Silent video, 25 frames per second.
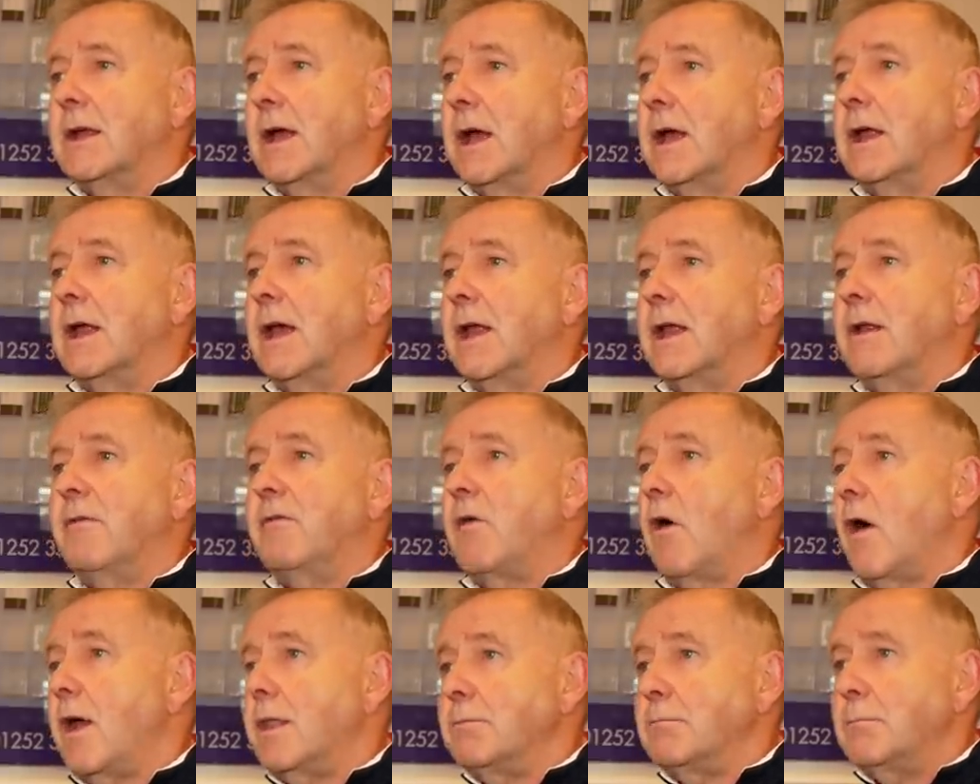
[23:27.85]
and if
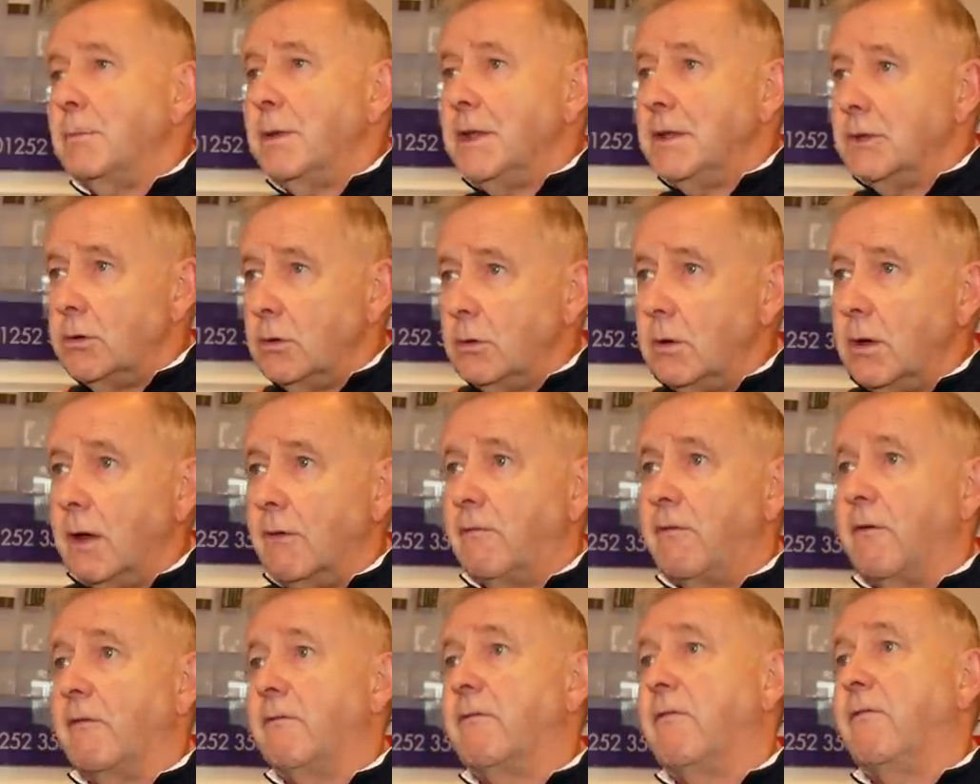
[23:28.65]
I hadn't been doing
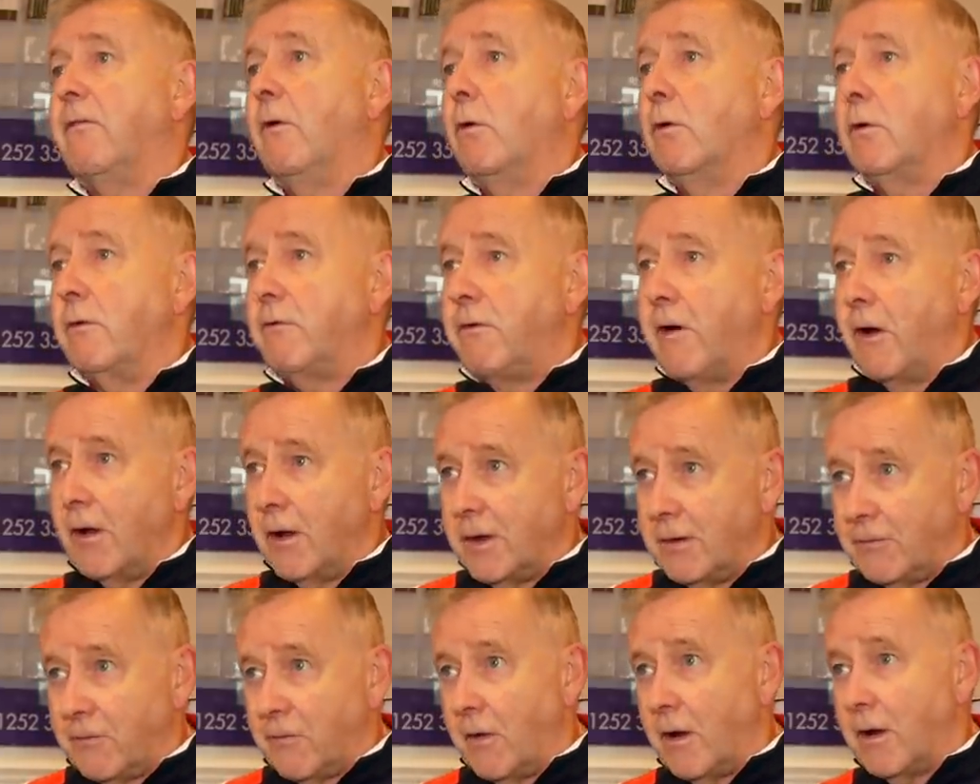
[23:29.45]
it for
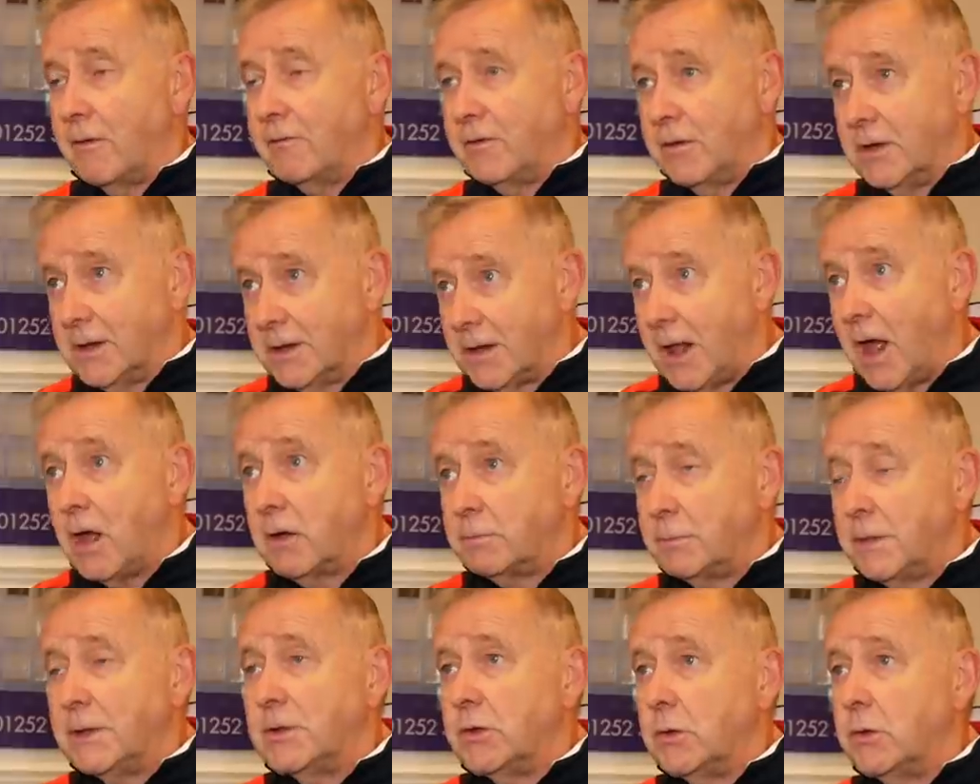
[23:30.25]
35 years,
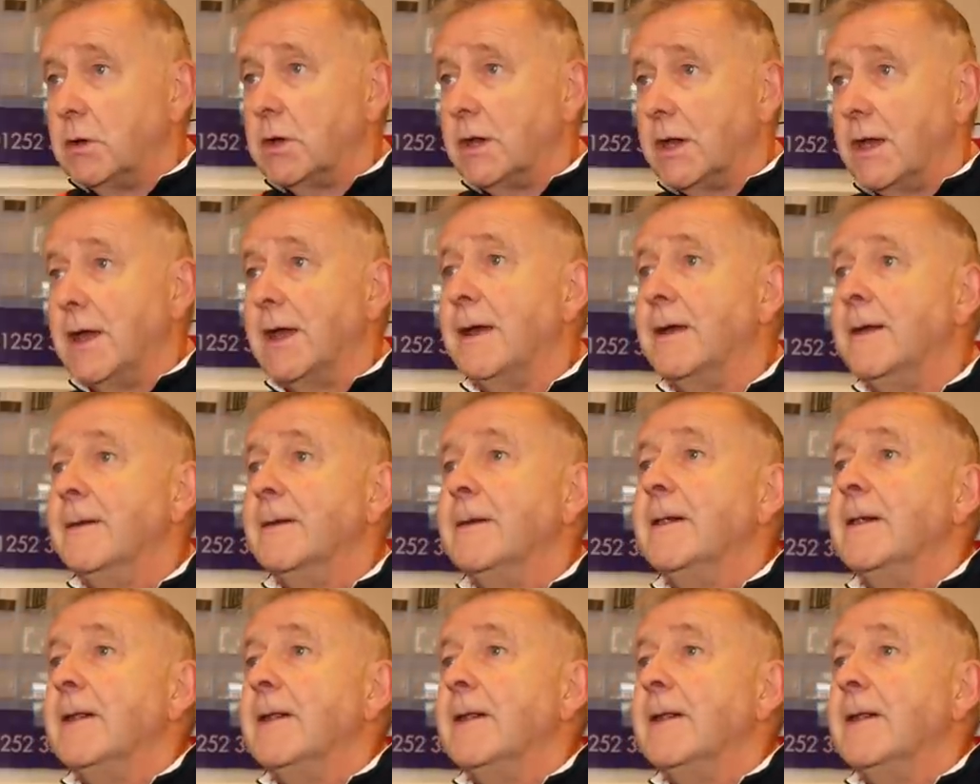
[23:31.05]
I'd be doing it.